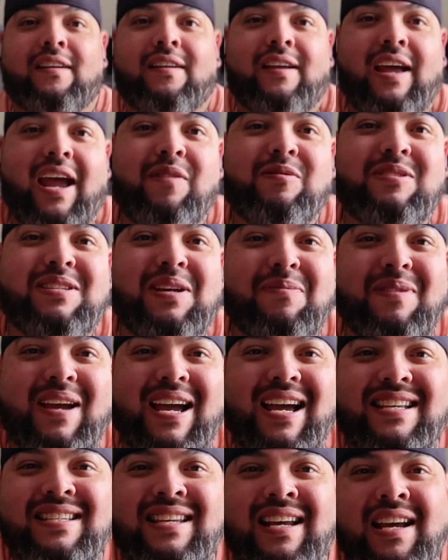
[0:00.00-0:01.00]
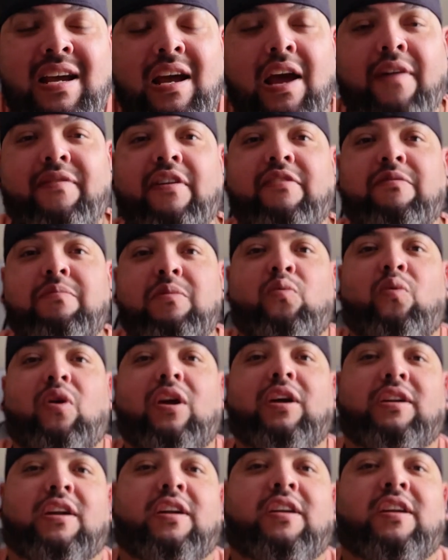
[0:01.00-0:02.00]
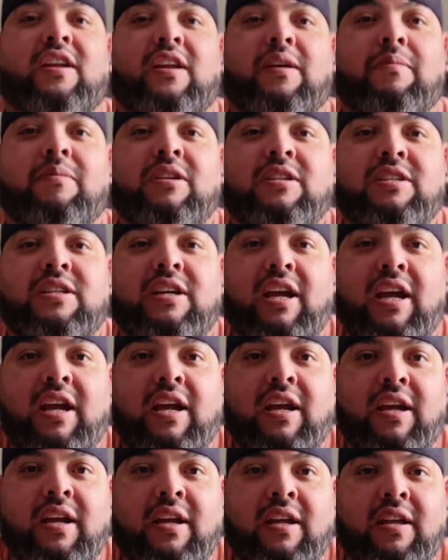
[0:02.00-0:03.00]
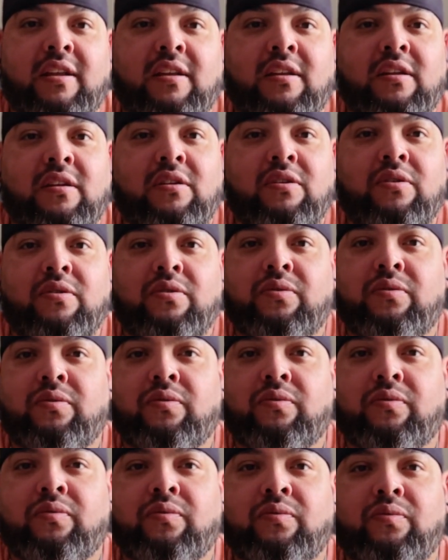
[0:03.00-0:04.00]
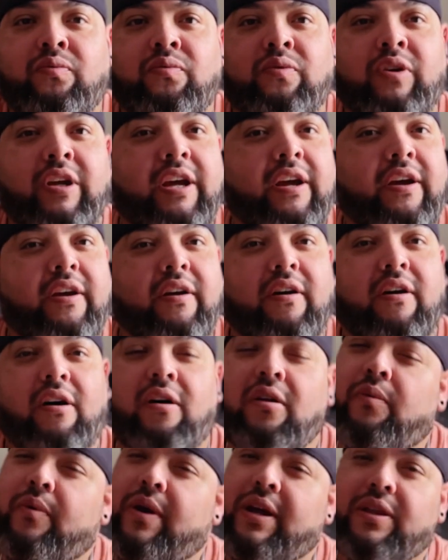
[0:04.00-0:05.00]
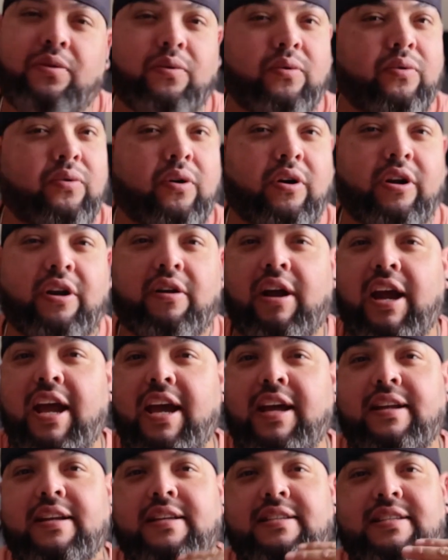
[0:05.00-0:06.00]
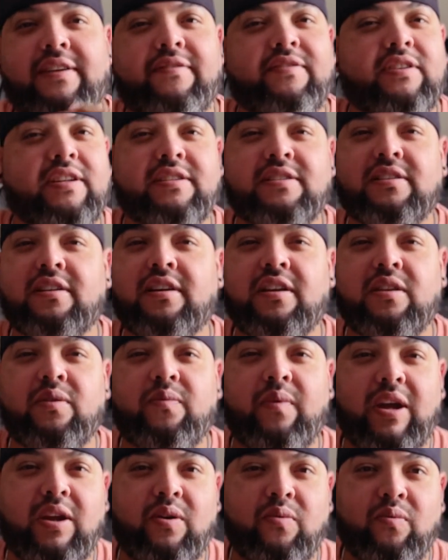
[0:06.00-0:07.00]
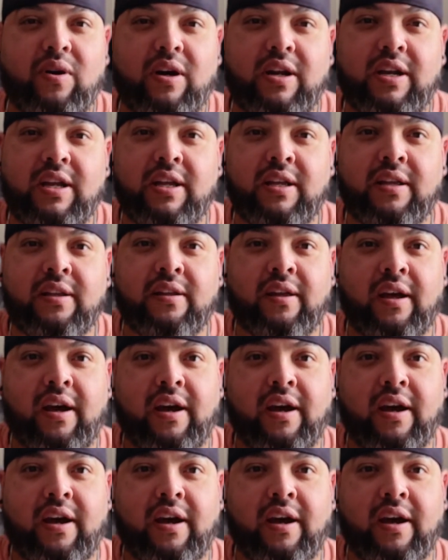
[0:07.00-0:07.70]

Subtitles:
Hey, what's up guys? Have you ever been working on an image and you get all the way through all your edits, everything's looking the way you want it,